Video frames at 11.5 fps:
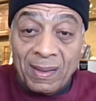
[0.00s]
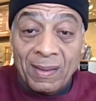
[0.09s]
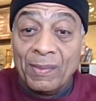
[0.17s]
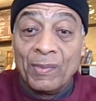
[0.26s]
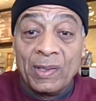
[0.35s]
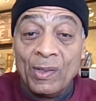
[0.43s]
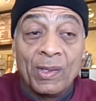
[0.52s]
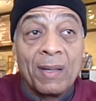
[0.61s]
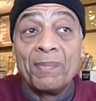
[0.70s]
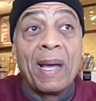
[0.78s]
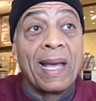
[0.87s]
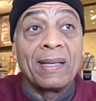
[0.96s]
When you come
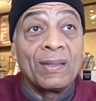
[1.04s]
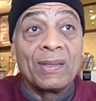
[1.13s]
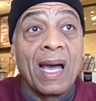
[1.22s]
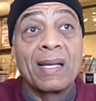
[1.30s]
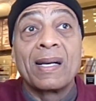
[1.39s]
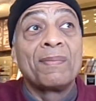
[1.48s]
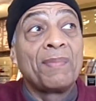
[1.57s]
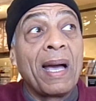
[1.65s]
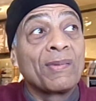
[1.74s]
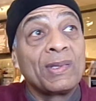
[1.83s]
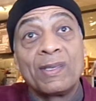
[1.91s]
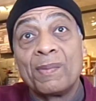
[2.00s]
back, you got to come back
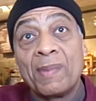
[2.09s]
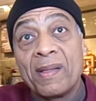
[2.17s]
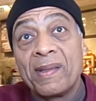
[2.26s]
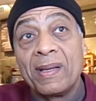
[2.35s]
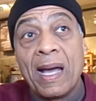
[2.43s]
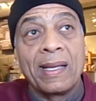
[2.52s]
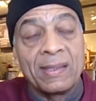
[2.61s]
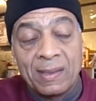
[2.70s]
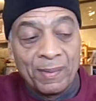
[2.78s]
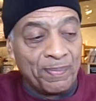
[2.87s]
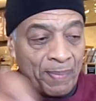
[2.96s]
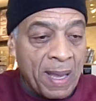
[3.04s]
with your mother. I guess the
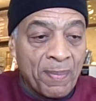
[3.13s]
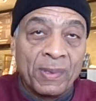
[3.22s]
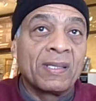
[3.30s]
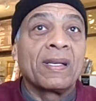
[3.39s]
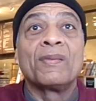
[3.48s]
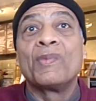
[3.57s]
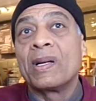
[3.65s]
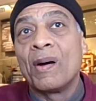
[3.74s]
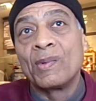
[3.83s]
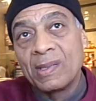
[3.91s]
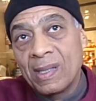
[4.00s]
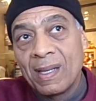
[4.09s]
paper said when I
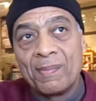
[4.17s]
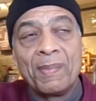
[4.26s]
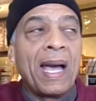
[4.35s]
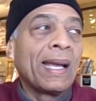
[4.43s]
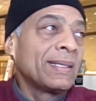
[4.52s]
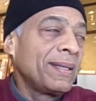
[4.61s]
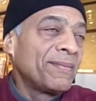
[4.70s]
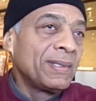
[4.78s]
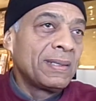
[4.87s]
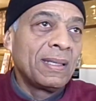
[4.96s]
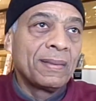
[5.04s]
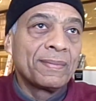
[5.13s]
was to come back and
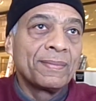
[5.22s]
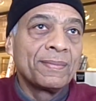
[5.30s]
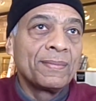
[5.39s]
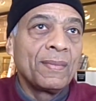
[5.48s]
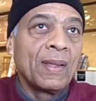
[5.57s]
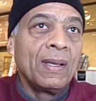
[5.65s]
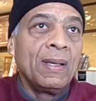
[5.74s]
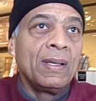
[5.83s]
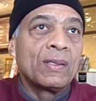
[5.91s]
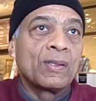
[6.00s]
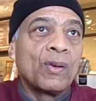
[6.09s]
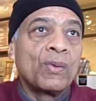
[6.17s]
everything.
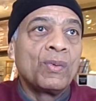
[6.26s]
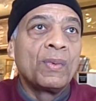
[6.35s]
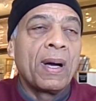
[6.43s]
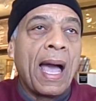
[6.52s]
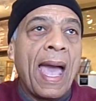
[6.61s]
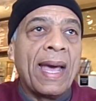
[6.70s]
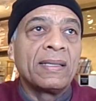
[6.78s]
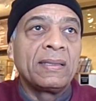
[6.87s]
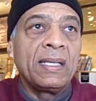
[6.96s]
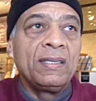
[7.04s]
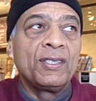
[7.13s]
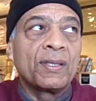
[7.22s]
So I had a
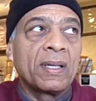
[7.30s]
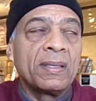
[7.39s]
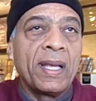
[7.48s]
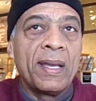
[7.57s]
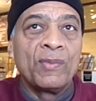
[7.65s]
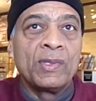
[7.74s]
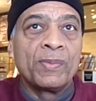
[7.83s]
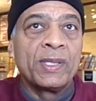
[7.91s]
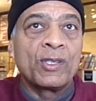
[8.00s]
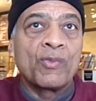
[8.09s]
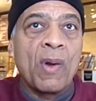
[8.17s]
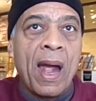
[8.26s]
teacher, her name was
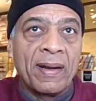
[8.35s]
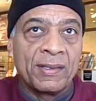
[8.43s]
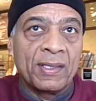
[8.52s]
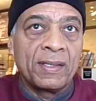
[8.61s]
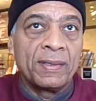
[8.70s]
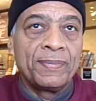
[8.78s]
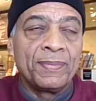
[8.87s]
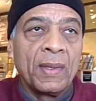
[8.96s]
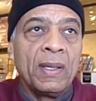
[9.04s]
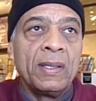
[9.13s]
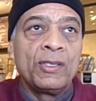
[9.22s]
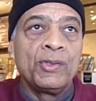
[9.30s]
Miss Ryerson.
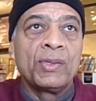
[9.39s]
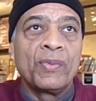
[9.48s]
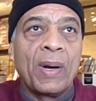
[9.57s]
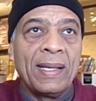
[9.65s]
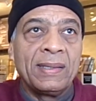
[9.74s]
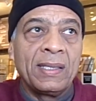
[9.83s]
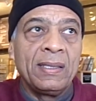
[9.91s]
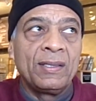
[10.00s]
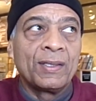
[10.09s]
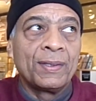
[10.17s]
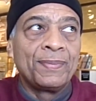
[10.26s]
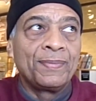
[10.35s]
She was a white
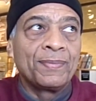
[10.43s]
teacher.